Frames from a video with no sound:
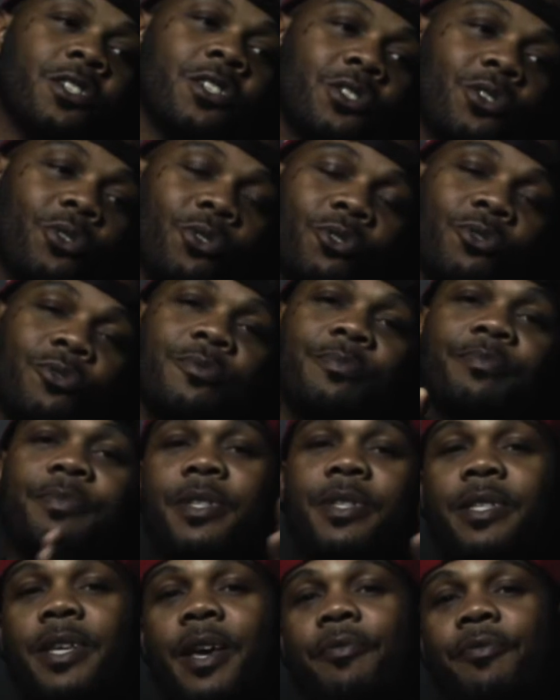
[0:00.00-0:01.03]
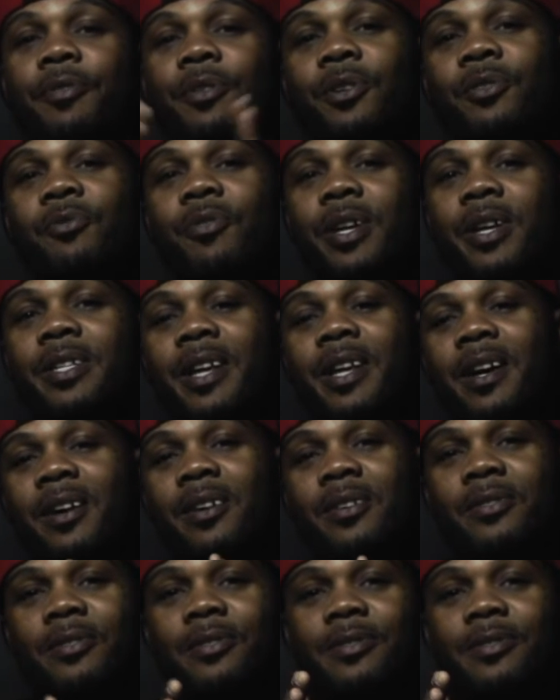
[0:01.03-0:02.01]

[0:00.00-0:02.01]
So it's HefeDaGreat now.